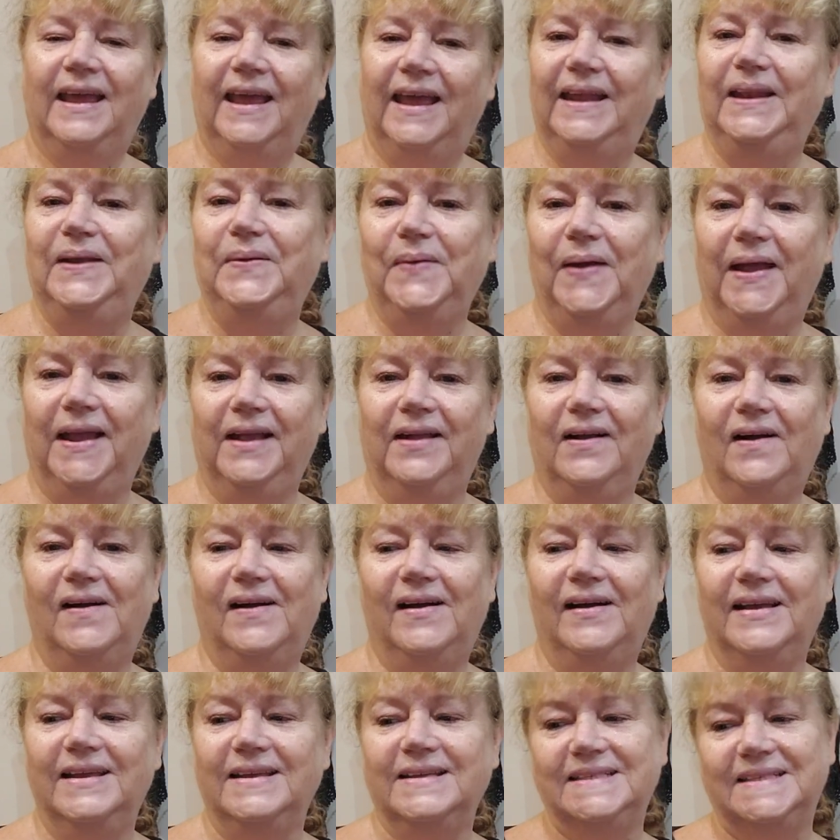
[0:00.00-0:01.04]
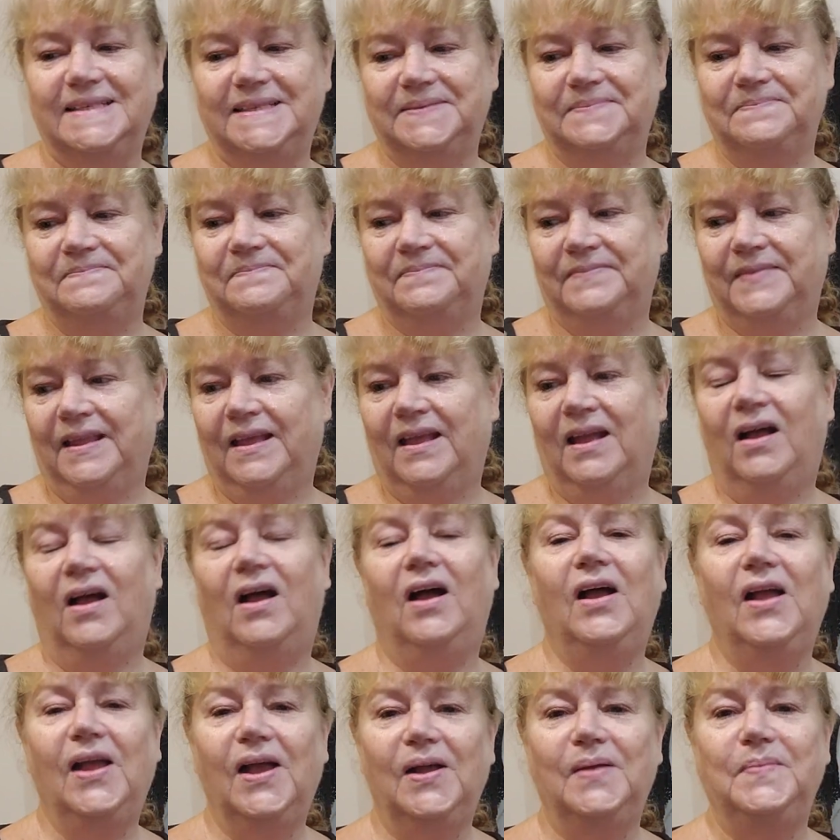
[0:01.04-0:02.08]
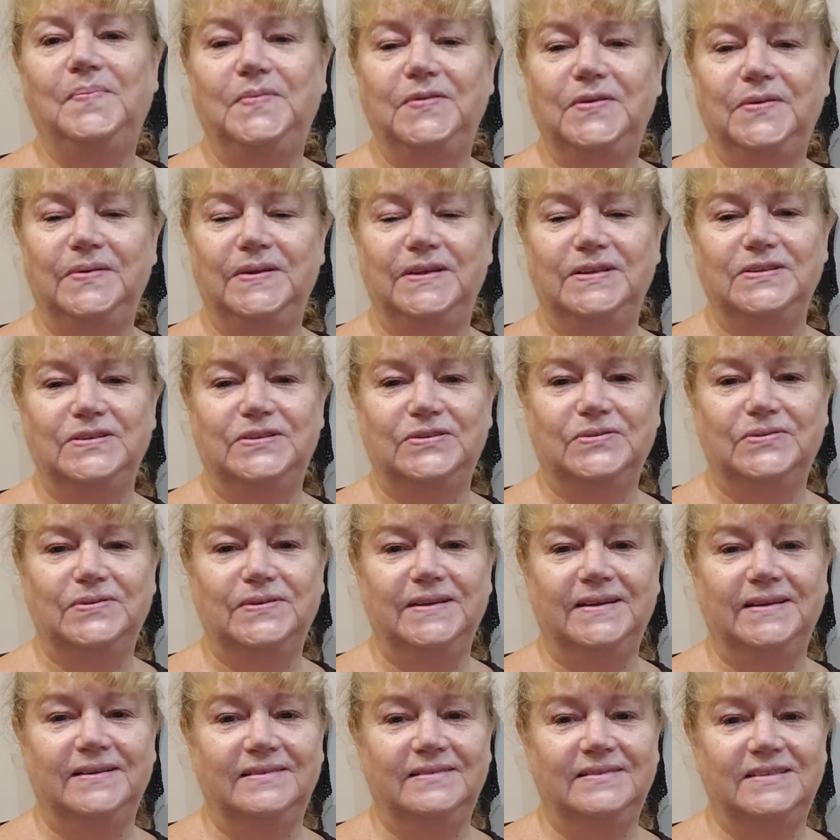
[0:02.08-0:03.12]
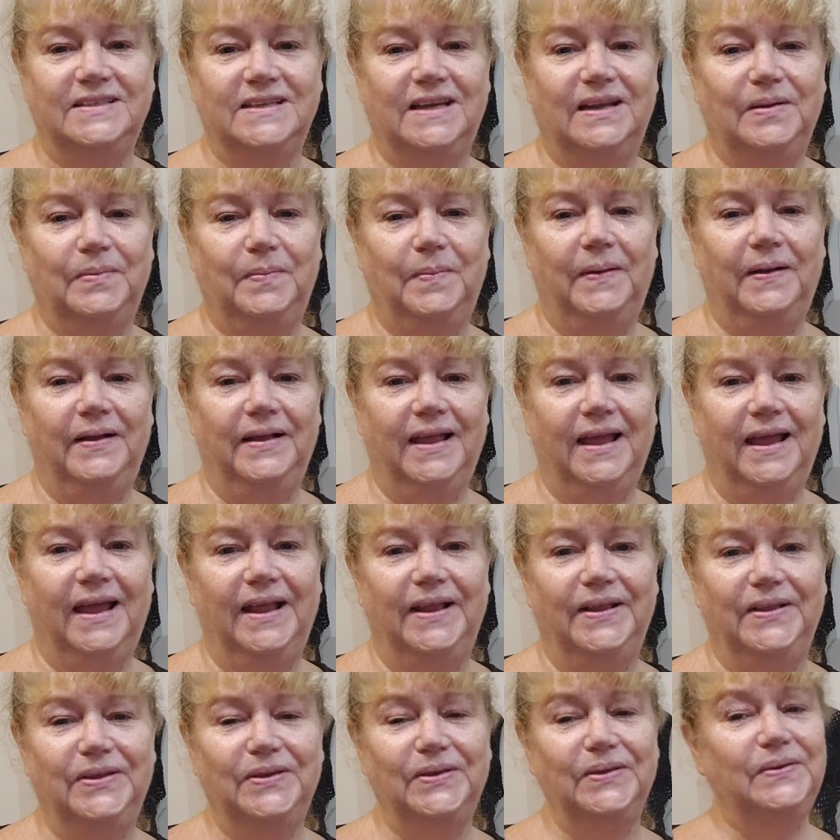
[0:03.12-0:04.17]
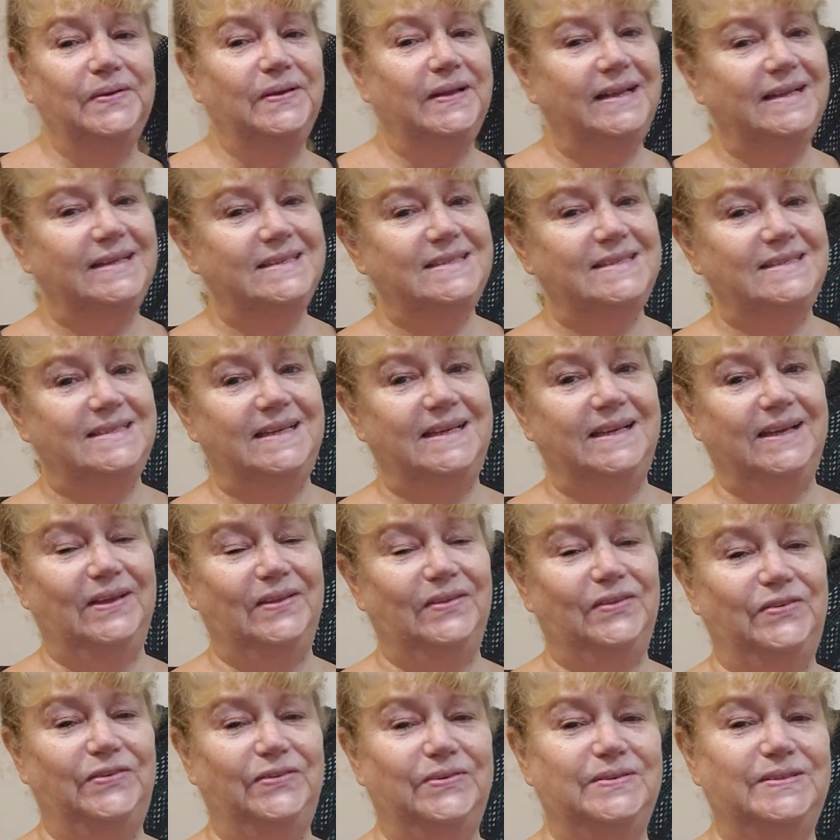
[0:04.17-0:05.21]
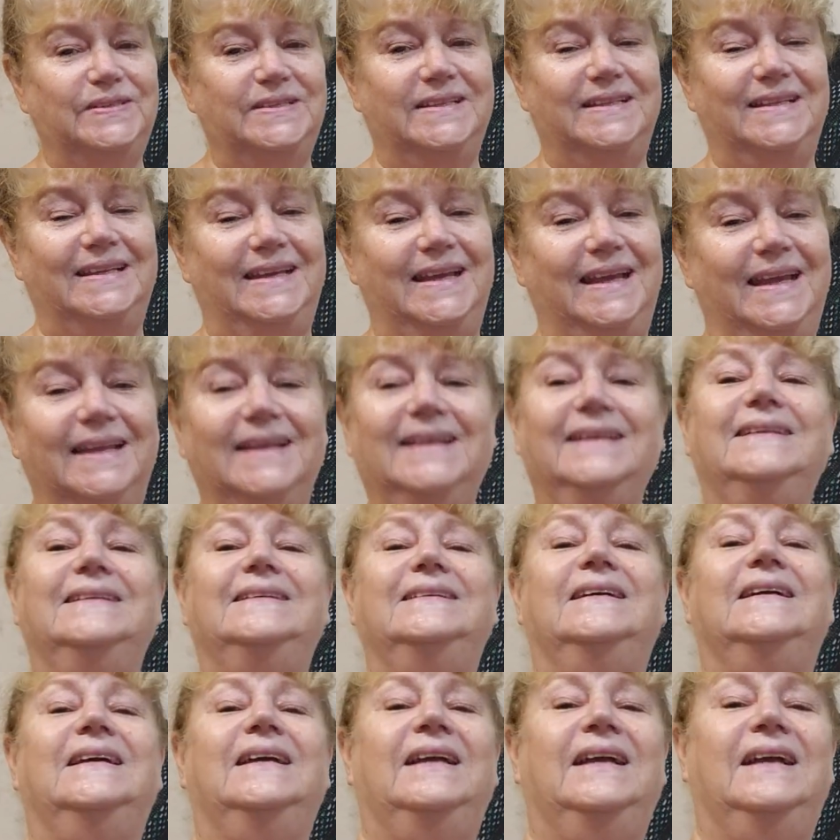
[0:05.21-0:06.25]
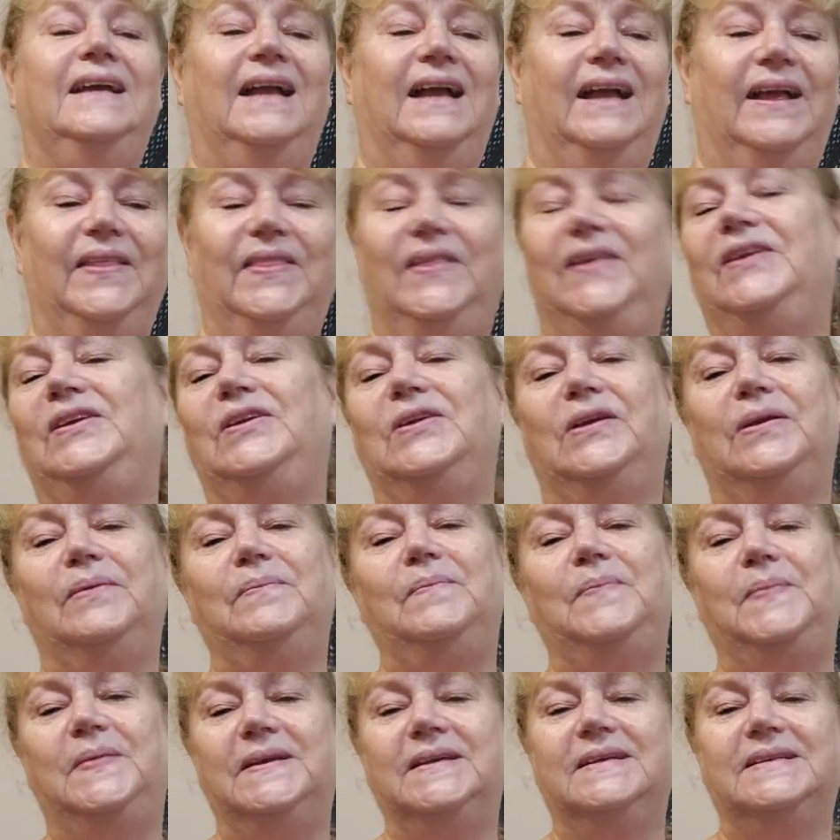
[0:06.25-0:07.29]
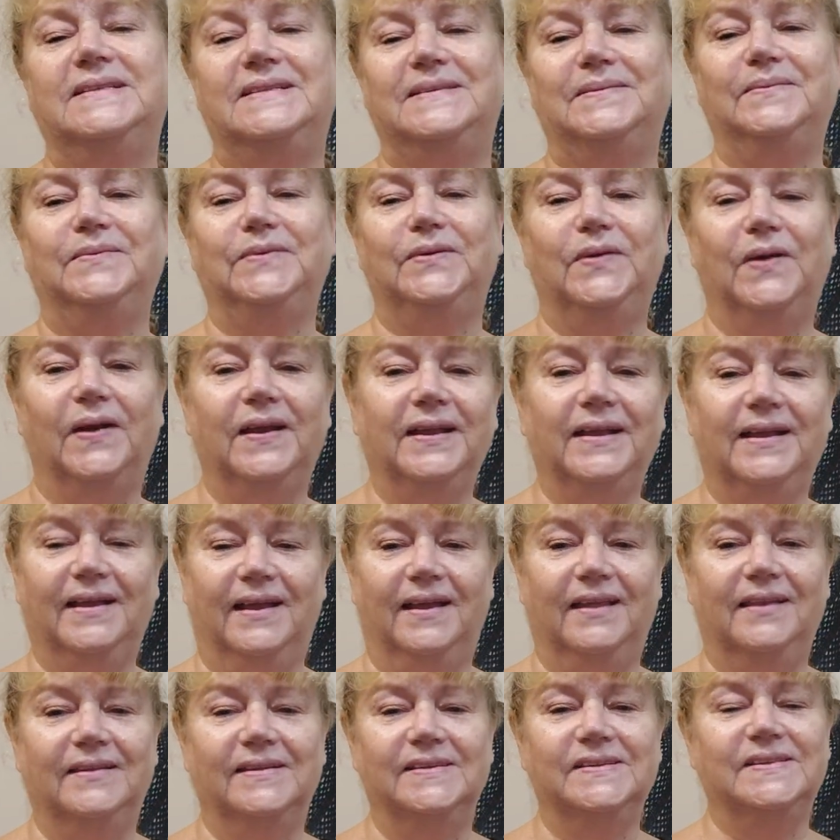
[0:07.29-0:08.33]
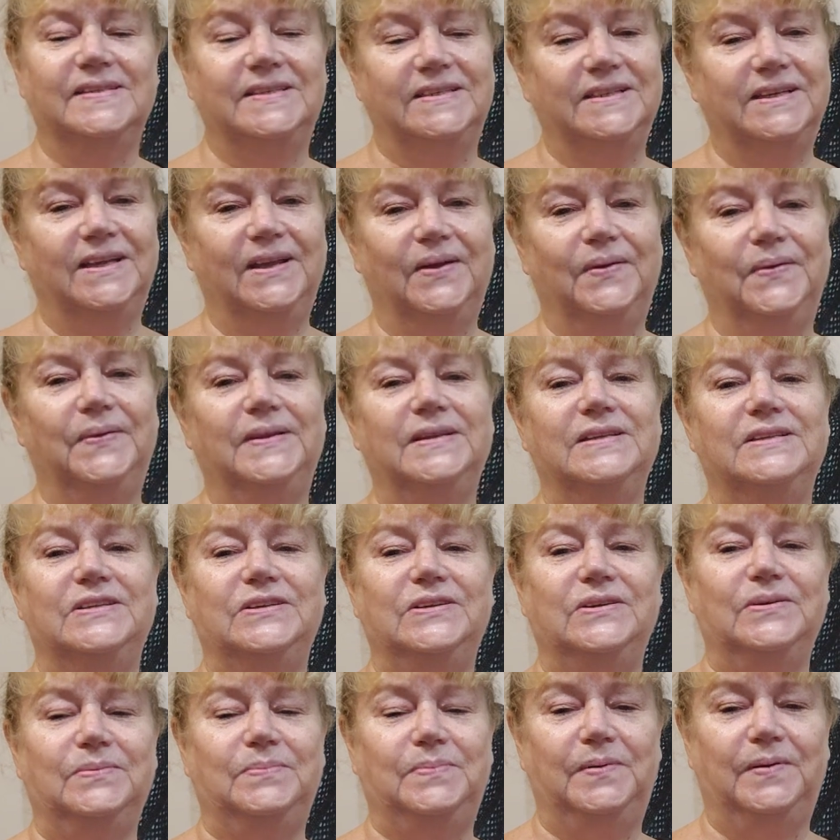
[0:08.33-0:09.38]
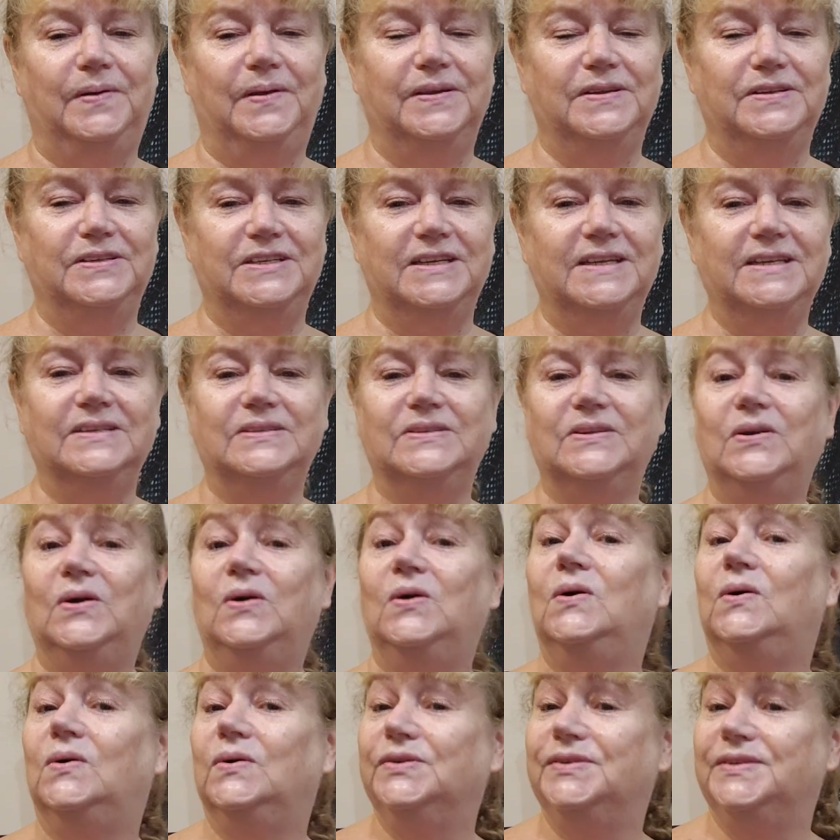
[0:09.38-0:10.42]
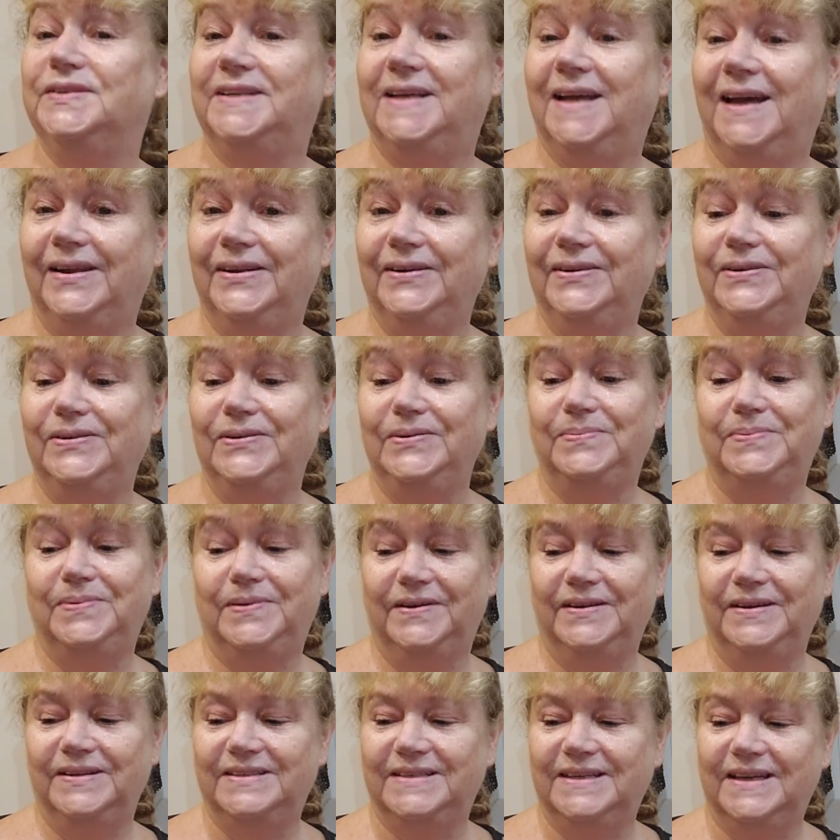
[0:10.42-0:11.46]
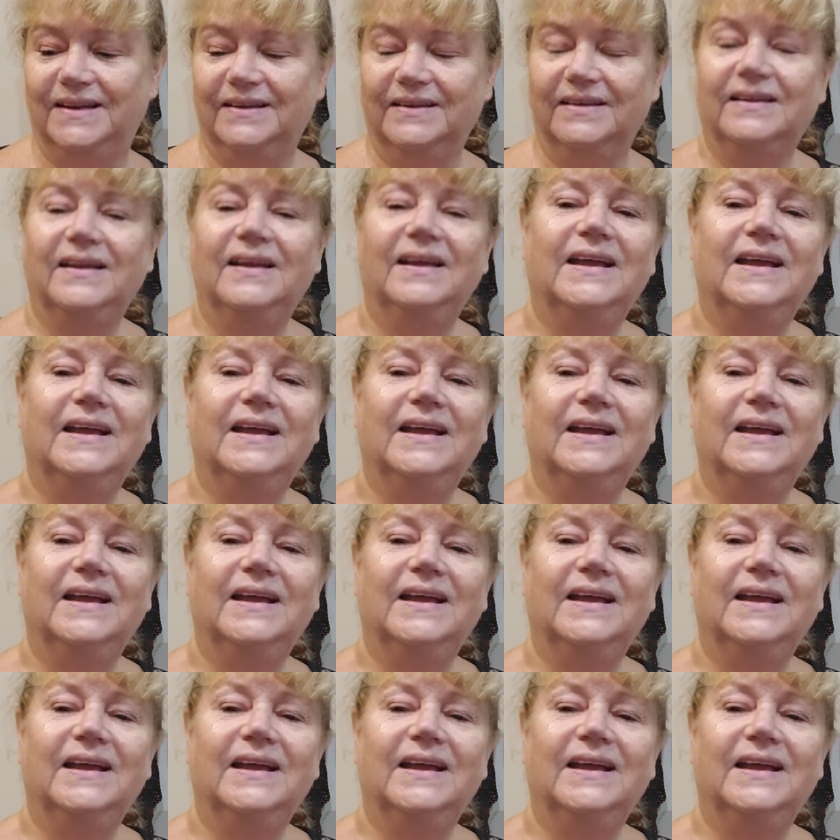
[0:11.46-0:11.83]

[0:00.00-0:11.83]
Anyway, guys, I hope you're enjoying Shutterbug AU and seeing it through to the end, and that you can pick some great colours to go into your project or start a new project.